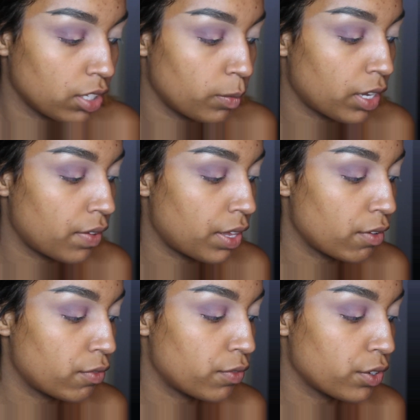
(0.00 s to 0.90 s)
little bit of
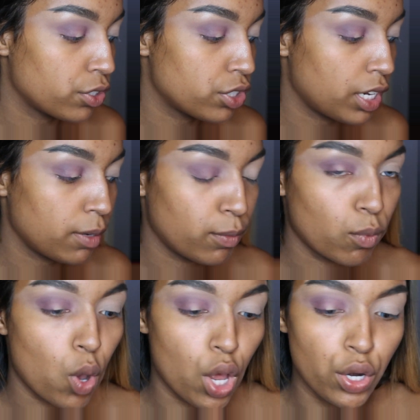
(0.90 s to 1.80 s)
that first shade,
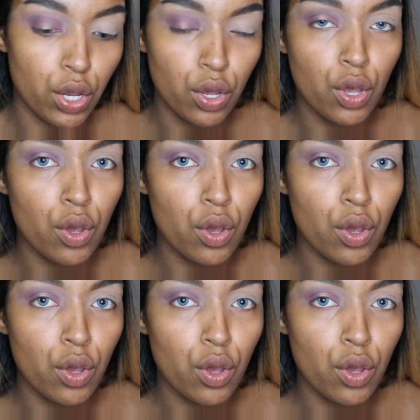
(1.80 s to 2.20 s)
Buon